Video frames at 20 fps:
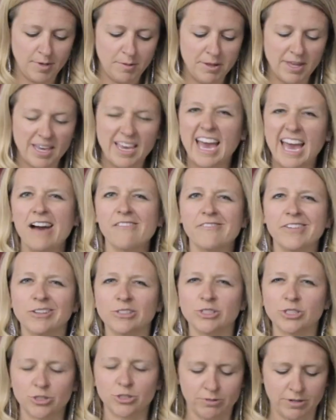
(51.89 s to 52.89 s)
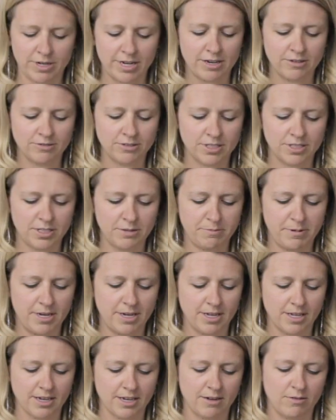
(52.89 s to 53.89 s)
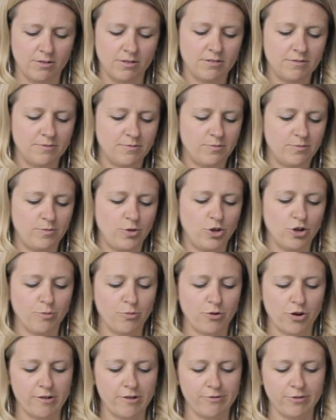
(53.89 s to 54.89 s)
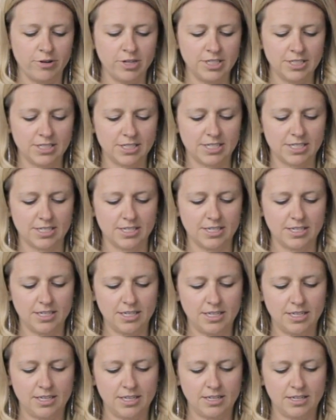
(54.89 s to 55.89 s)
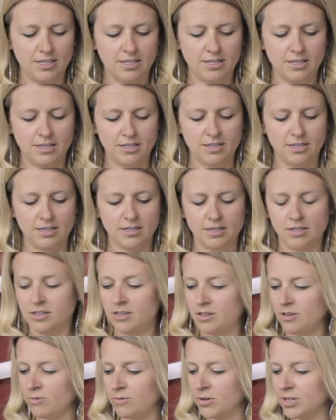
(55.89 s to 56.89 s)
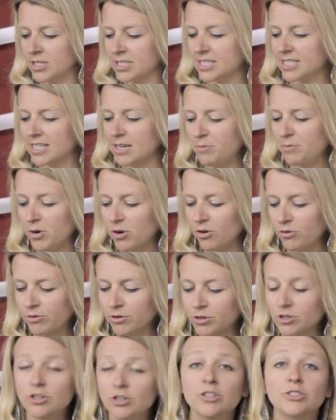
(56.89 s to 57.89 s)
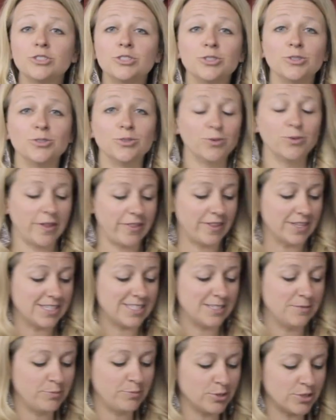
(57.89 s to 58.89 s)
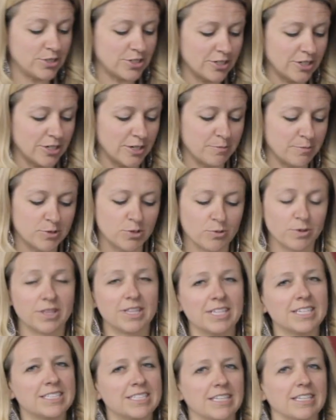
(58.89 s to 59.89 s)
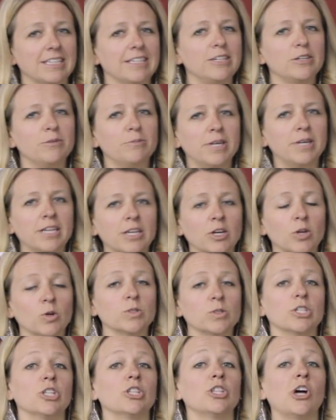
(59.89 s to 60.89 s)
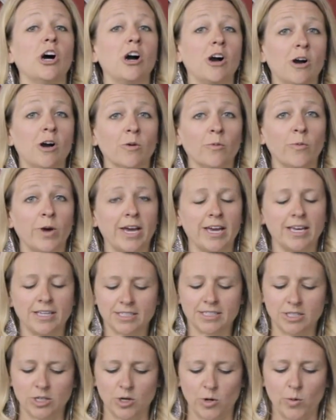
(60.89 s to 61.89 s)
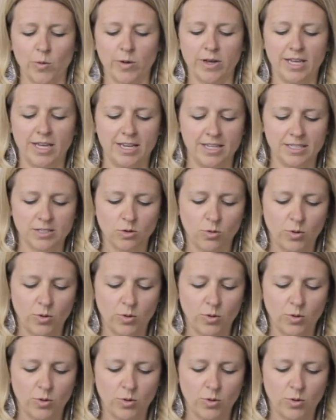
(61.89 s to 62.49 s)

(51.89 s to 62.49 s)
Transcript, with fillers: maybe like a half ounce to an ounce, depending on your preference. We're going to skip over to the simple syrup. So with this, a little bit goes a long way. So it is